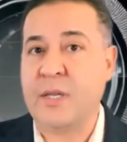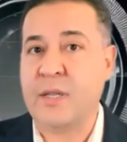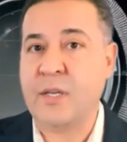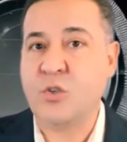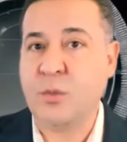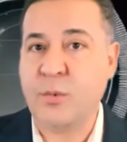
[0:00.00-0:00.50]

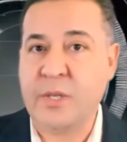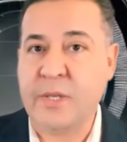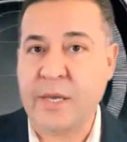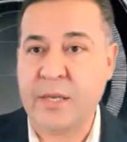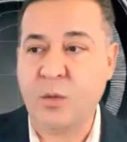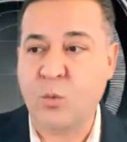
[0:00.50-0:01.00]
needs to be
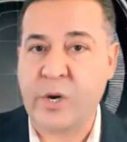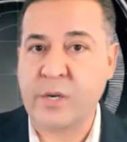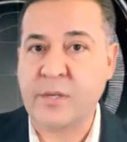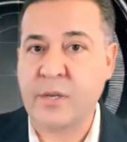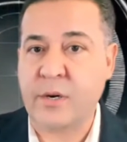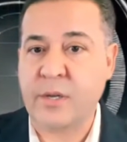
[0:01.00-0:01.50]
taken very
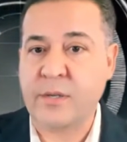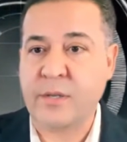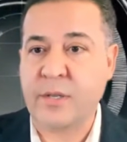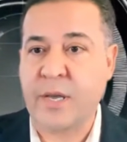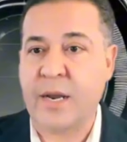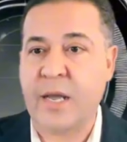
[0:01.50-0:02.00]

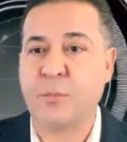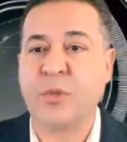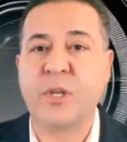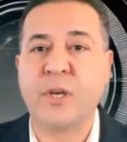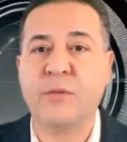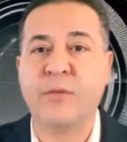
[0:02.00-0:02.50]
seriously. And I
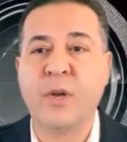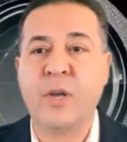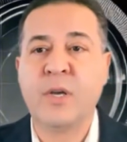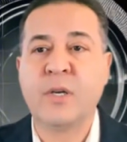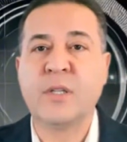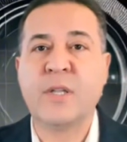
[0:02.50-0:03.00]
believe
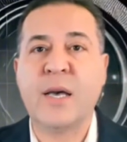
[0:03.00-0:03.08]
that